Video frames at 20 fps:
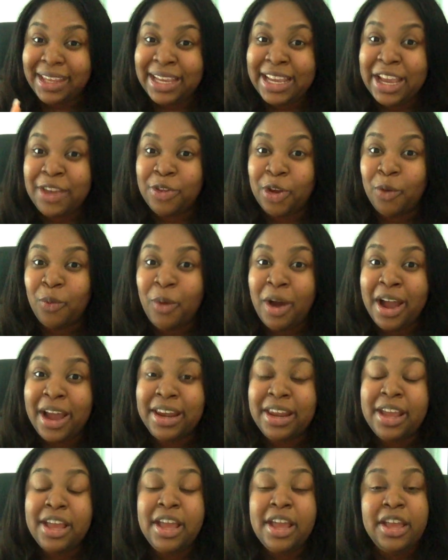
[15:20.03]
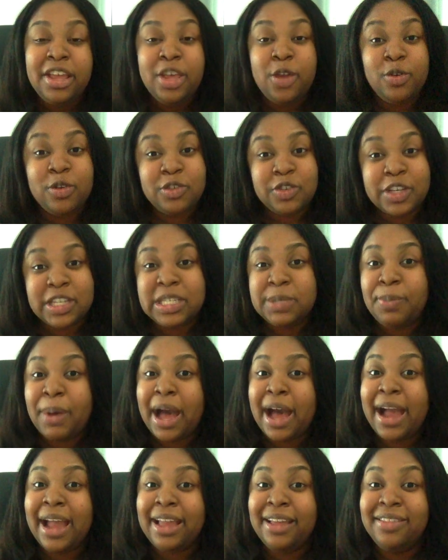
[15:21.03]
Either one, you can just
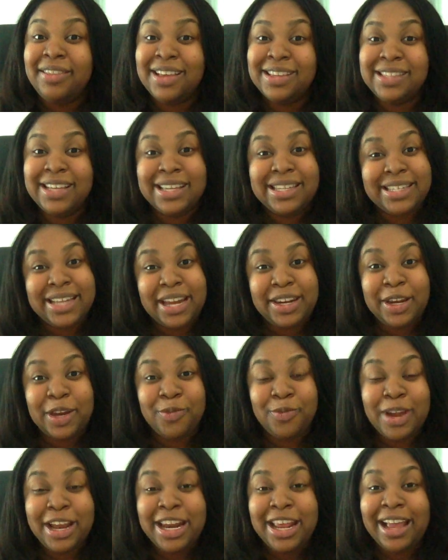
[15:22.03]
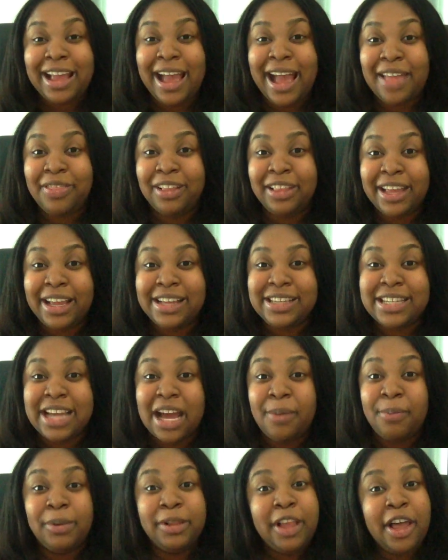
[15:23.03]
buy this extended reading at the link
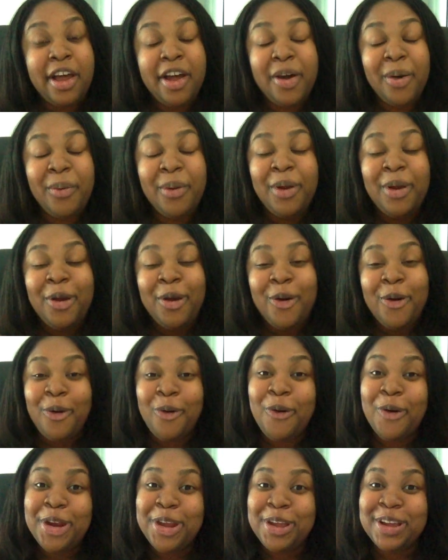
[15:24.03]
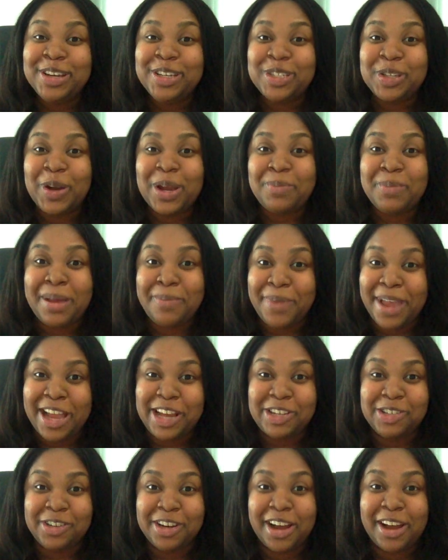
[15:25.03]
down below, or you can join my
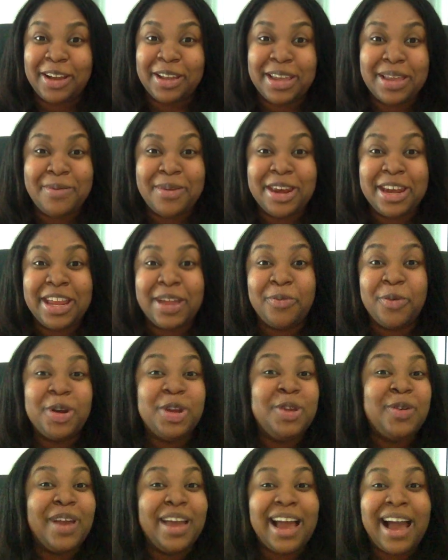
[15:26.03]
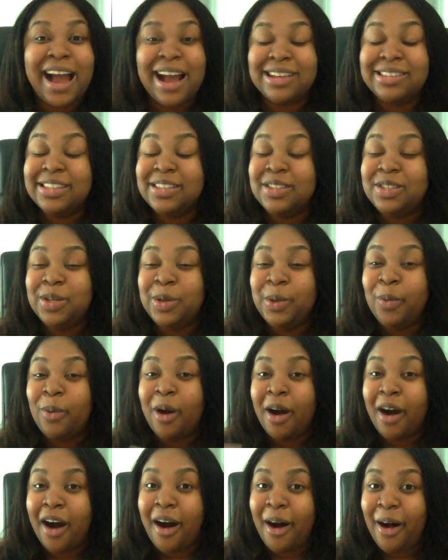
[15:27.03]
Patreon community where you get access to
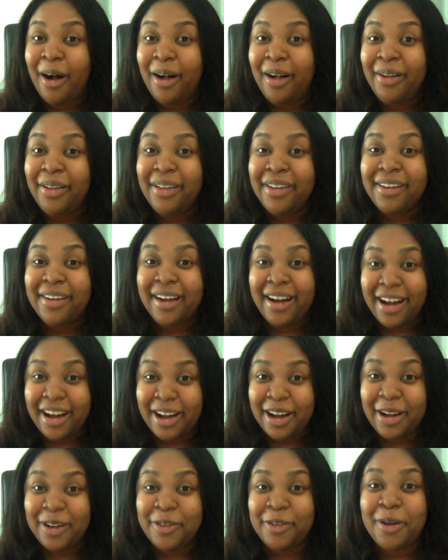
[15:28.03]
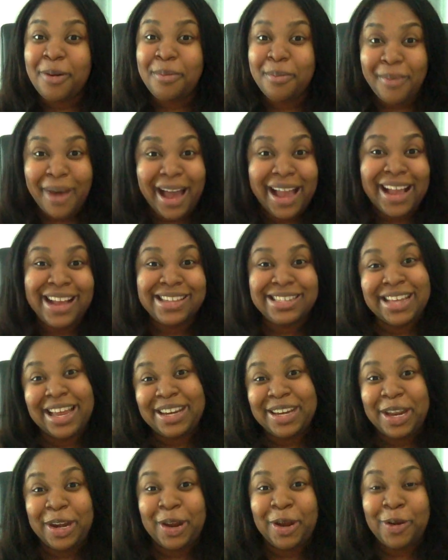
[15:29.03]
all of my
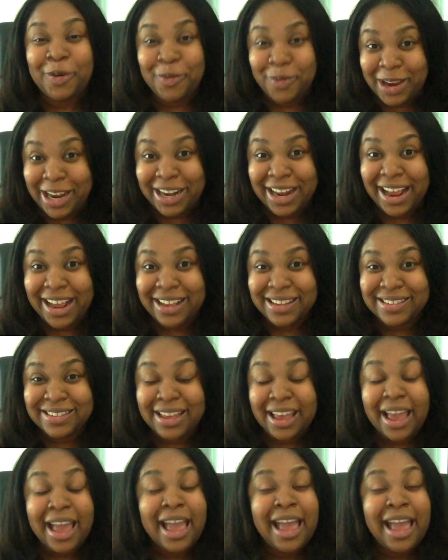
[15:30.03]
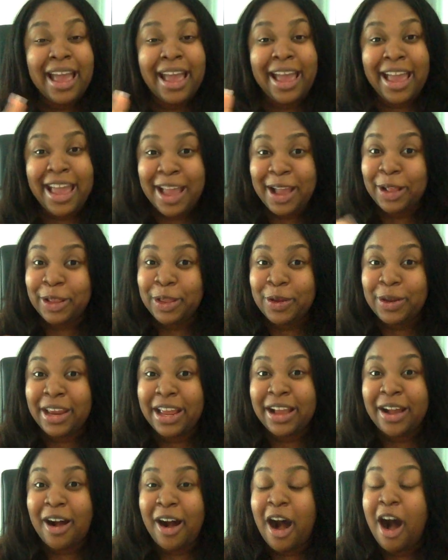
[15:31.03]
extended readings,
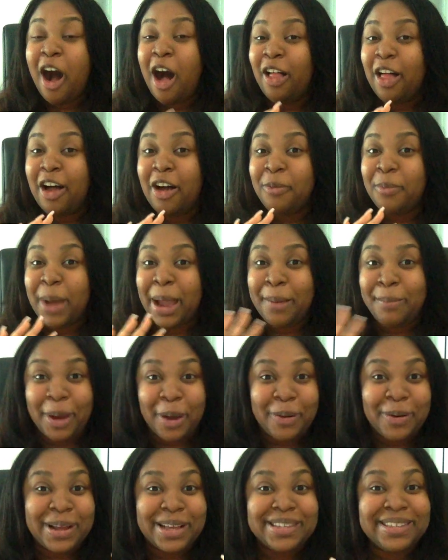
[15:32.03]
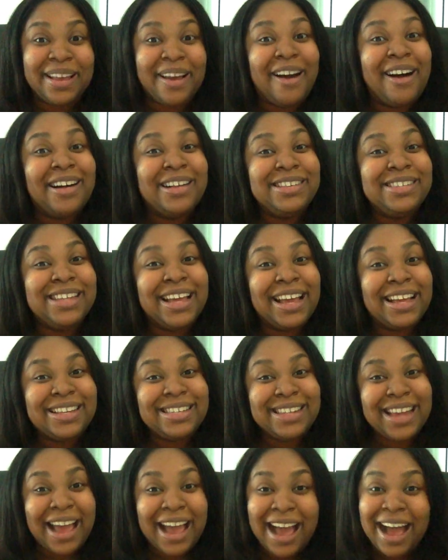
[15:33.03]
including all of my bonus
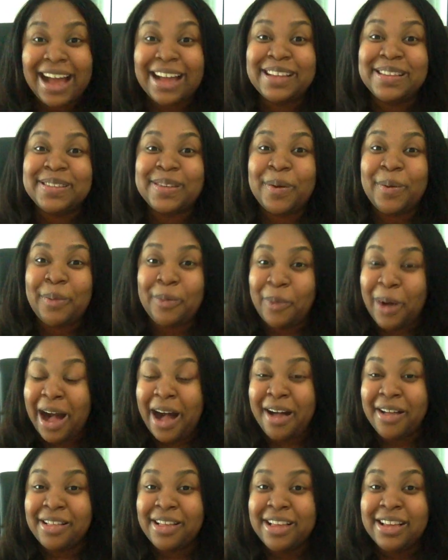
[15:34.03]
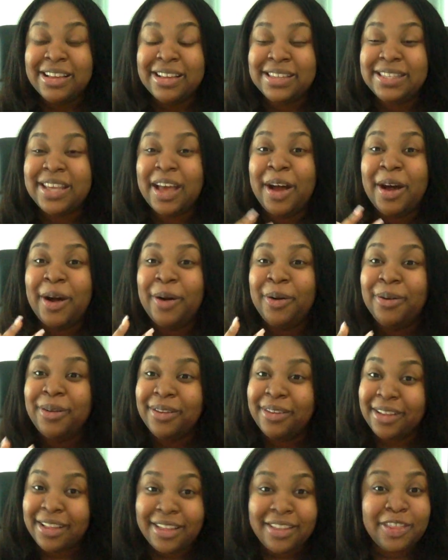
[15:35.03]
content as well. So
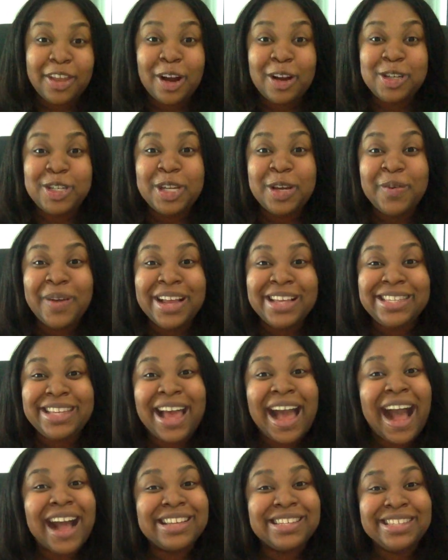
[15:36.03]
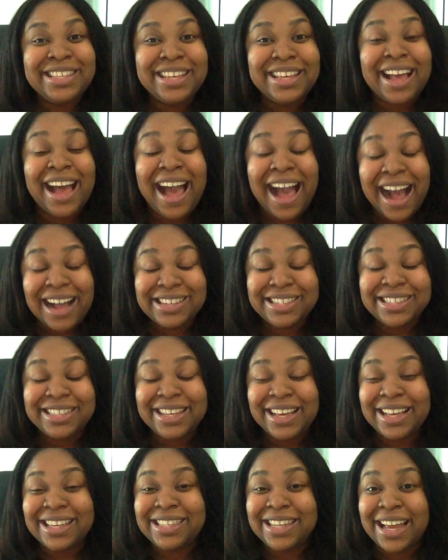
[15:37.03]
there are two ways to access
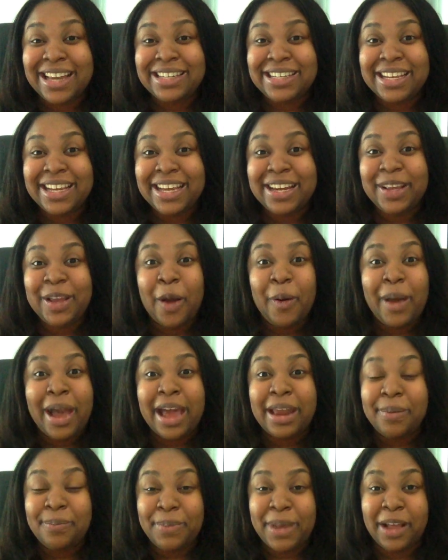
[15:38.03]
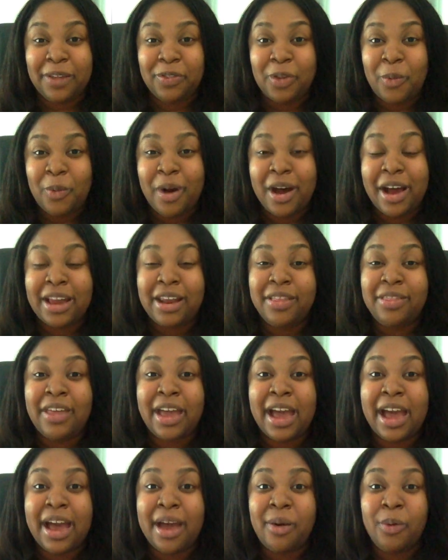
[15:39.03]
the extended. Go ahead and pick the one
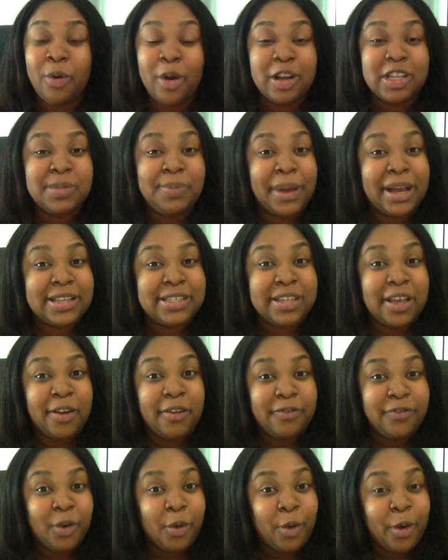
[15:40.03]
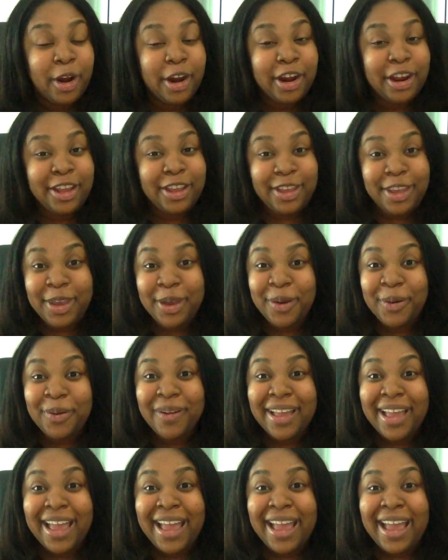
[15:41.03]
that works best for
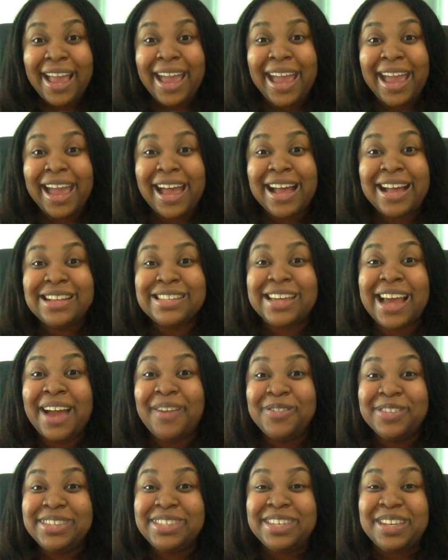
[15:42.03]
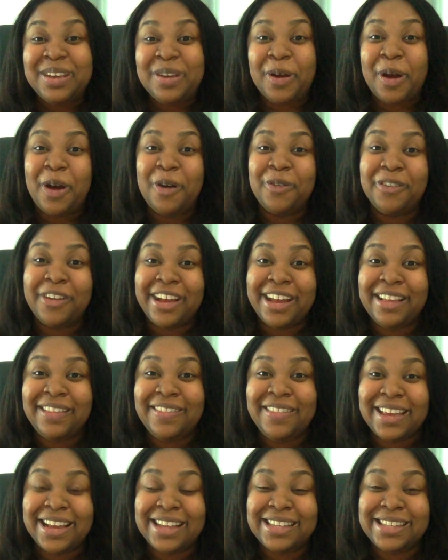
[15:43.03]
you, and I will see you over
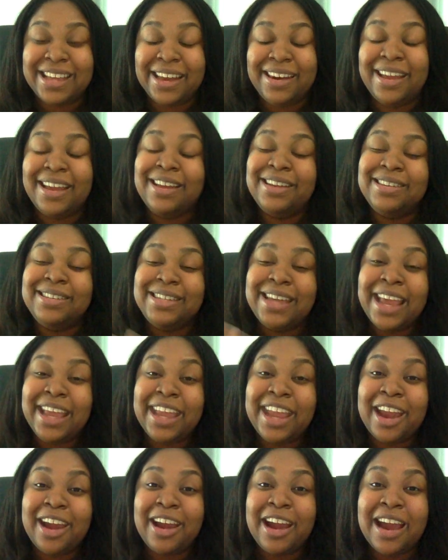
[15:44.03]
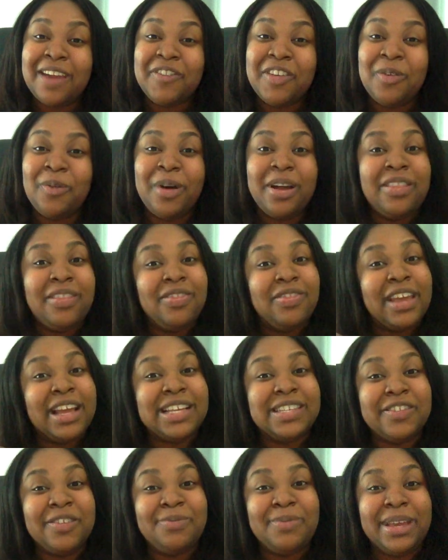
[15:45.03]
in the extended. Take care, everyone.
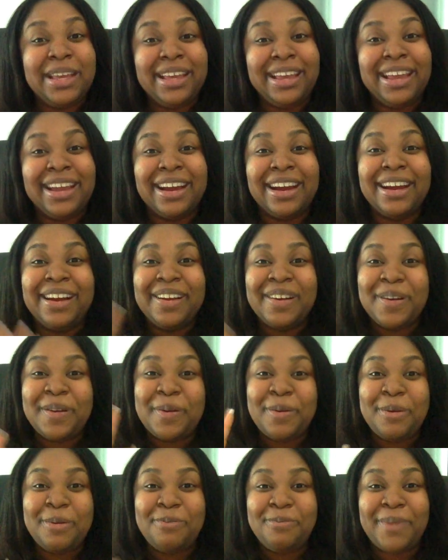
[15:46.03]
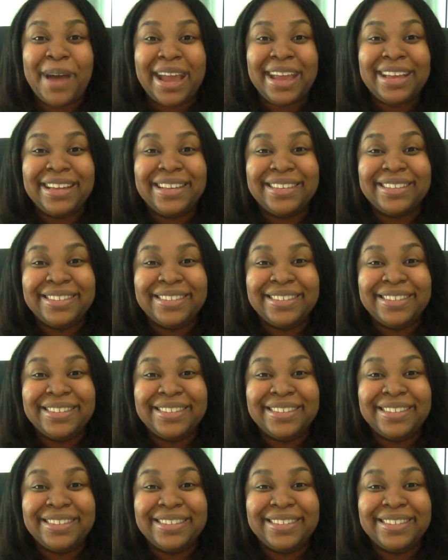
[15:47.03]
Thanks for being here. Bye.